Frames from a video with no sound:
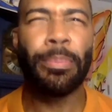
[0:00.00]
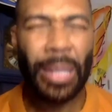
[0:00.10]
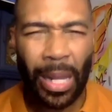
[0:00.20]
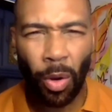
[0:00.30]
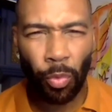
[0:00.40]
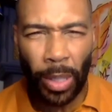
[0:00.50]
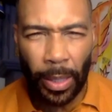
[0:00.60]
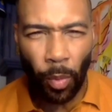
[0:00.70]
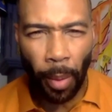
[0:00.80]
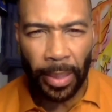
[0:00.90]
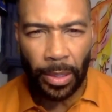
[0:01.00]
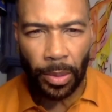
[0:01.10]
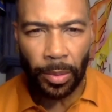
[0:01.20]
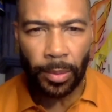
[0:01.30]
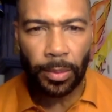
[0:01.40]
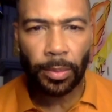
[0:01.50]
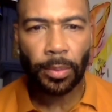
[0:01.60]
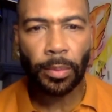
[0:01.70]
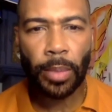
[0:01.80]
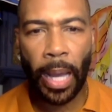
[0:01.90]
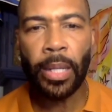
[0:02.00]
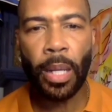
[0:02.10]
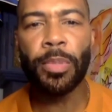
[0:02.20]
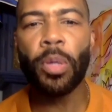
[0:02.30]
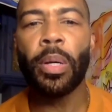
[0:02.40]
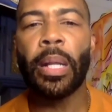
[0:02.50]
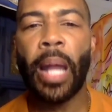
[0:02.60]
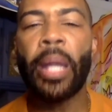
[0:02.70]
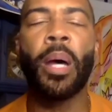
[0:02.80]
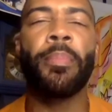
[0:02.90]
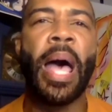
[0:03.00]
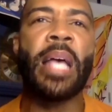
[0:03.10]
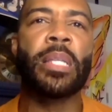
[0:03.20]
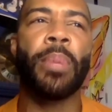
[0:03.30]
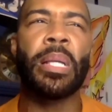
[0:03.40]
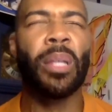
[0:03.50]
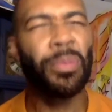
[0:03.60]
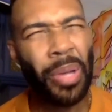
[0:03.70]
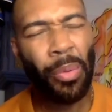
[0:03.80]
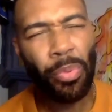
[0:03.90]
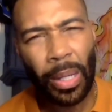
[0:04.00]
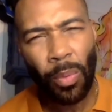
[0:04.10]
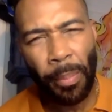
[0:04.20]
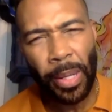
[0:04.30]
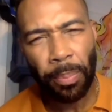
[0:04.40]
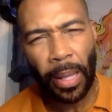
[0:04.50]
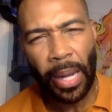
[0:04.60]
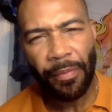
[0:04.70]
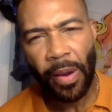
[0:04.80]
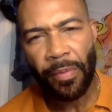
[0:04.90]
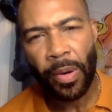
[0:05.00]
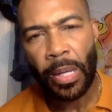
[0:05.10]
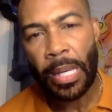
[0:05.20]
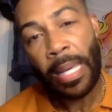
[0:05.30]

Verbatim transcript: but they don't really want me to. No. I, end up, I end up asking myself, do they really want me to play that forever?